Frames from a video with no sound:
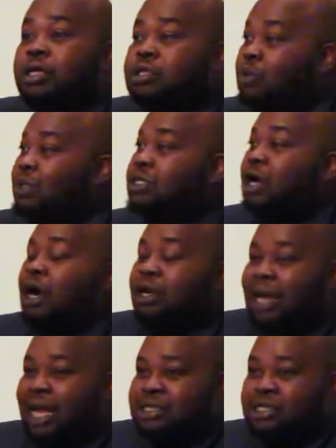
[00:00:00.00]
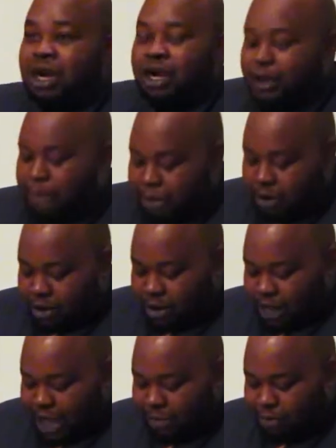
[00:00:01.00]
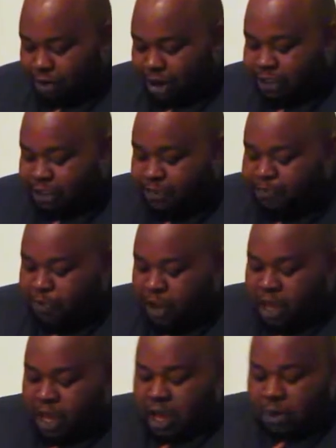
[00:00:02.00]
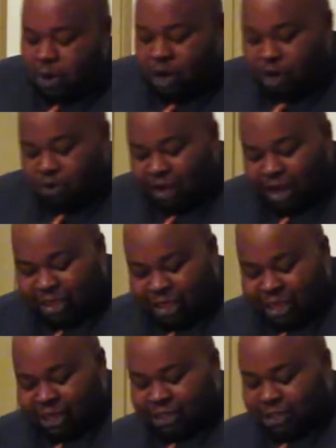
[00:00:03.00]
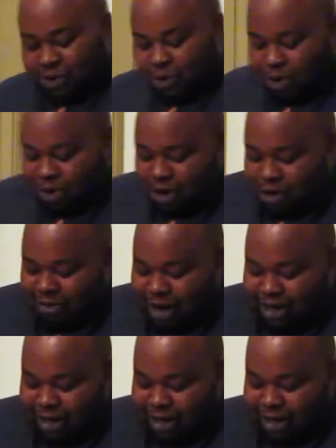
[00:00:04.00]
So I started to build collaboration. And one of the great things that's going on right